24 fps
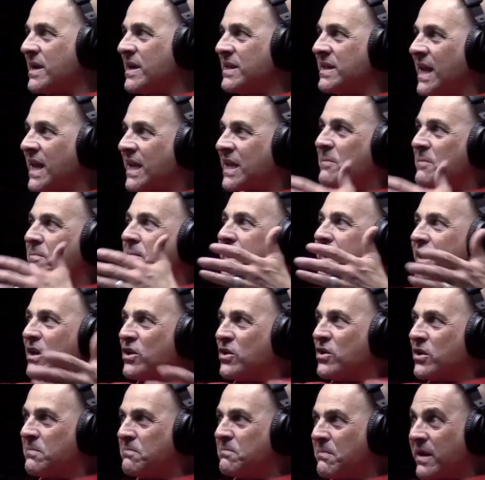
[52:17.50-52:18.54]
they can make
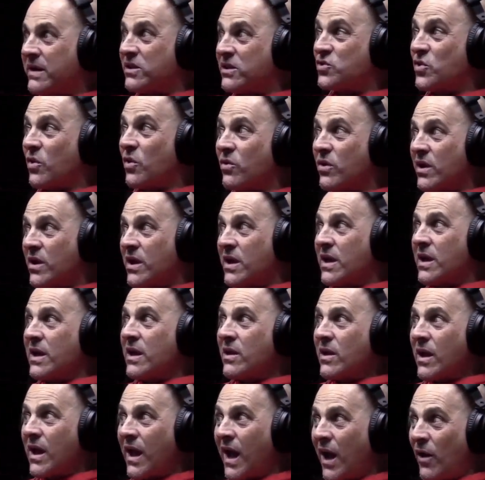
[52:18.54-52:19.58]
good money. So
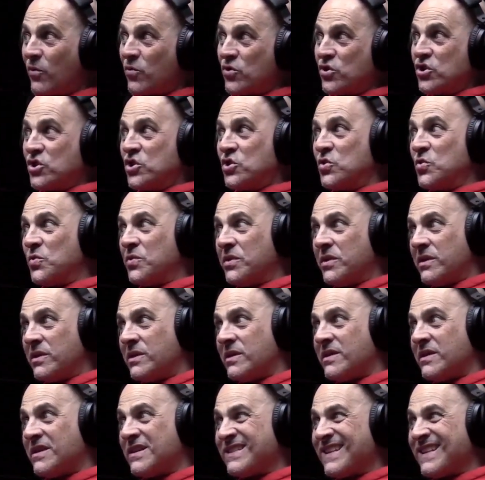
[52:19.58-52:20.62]
I was doing
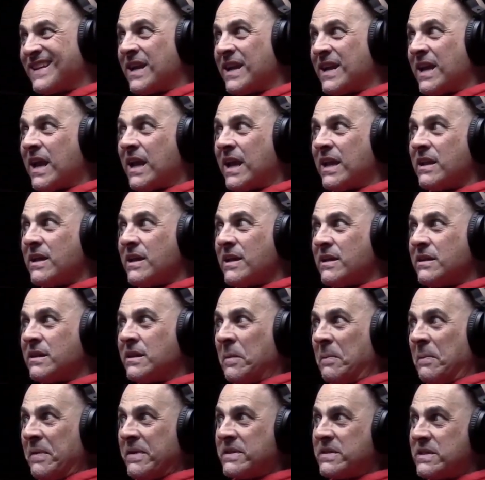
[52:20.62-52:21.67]
this, and the
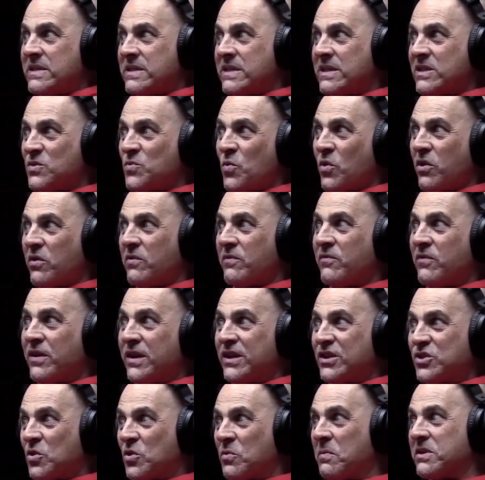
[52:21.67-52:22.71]
businesses weren't really
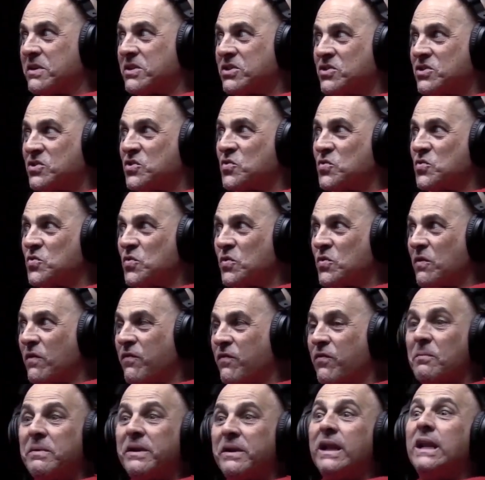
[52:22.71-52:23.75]
so much
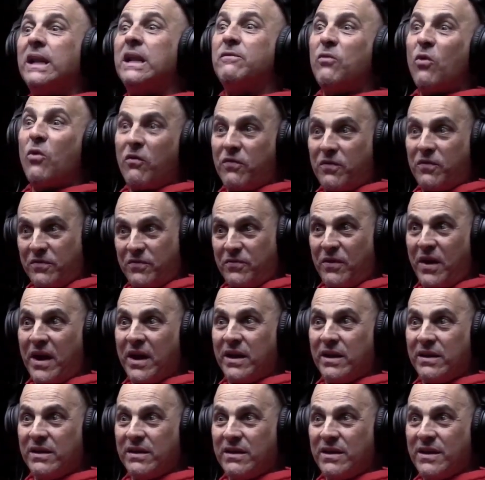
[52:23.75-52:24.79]
for me to live off of,
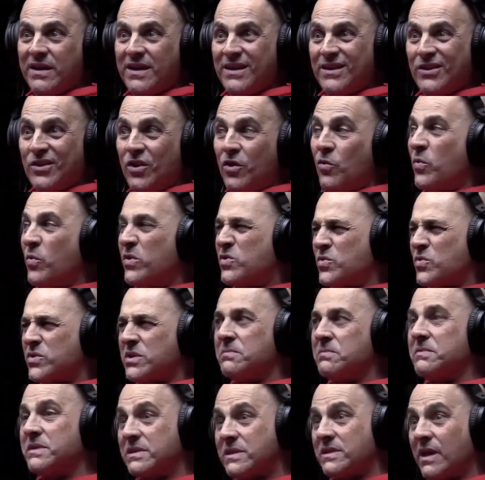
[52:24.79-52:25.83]
right? Which was a
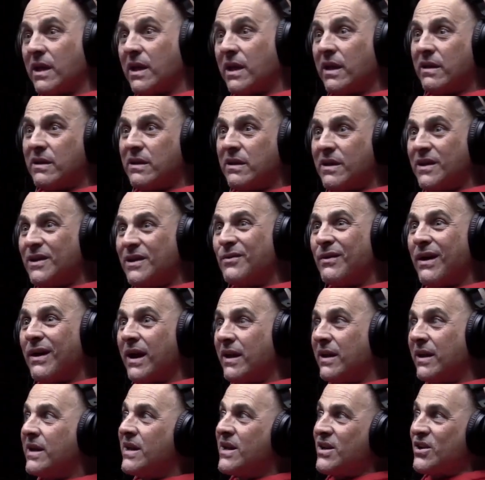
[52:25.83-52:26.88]
mistake,
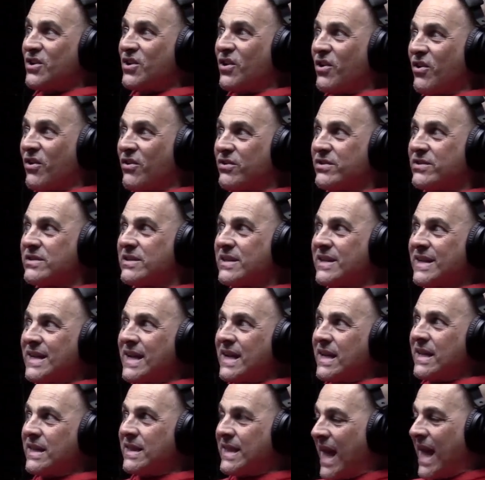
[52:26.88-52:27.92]
right? Because
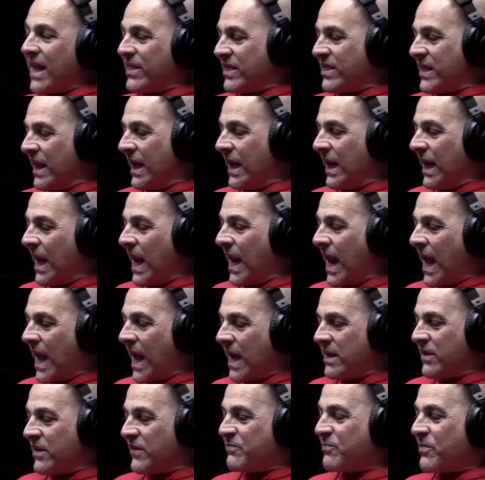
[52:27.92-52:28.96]
that thin
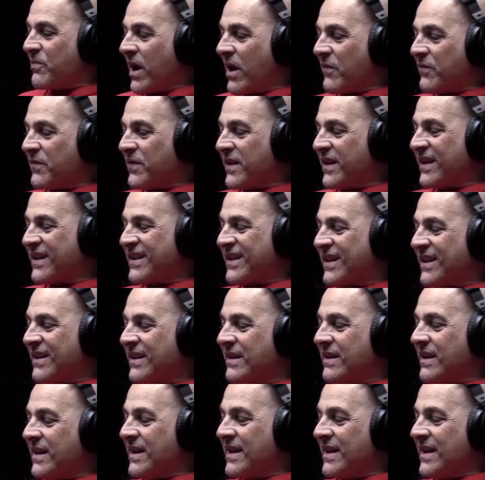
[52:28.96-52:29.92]
line of profit can